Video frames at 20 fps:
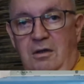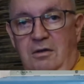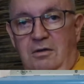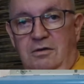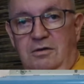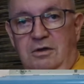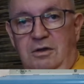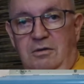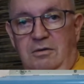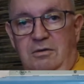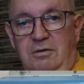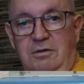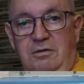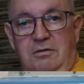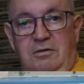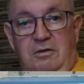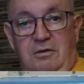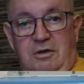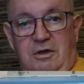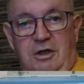So
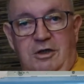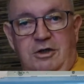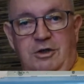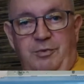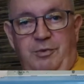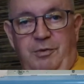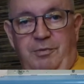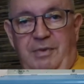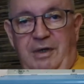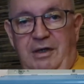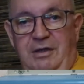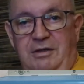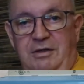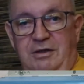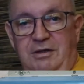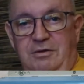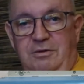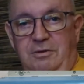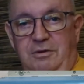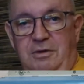their customer base
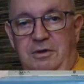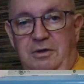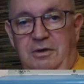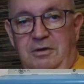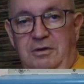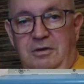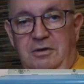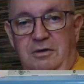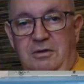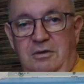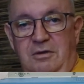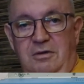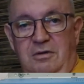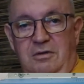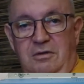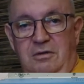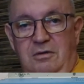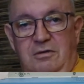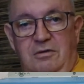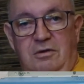is going to,
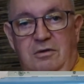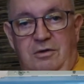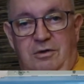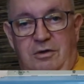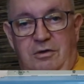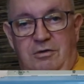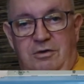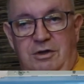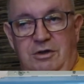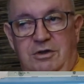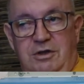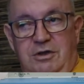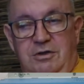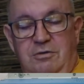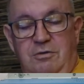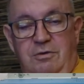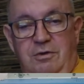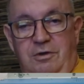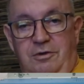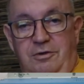their usage is
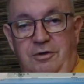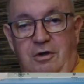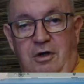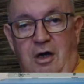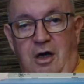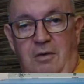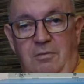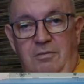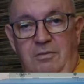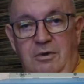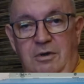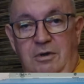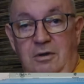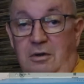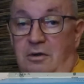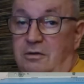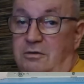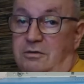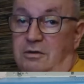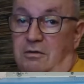going to drop.
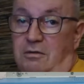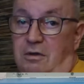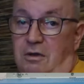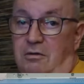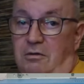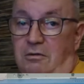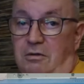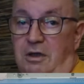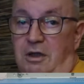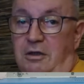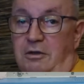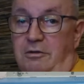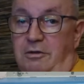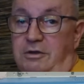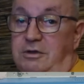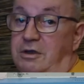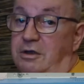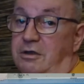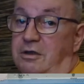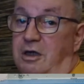So they're going to
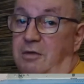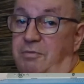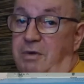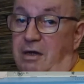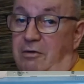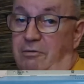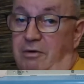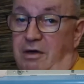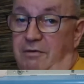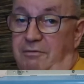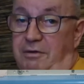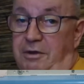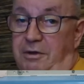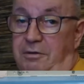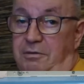increase it to keep that revenue.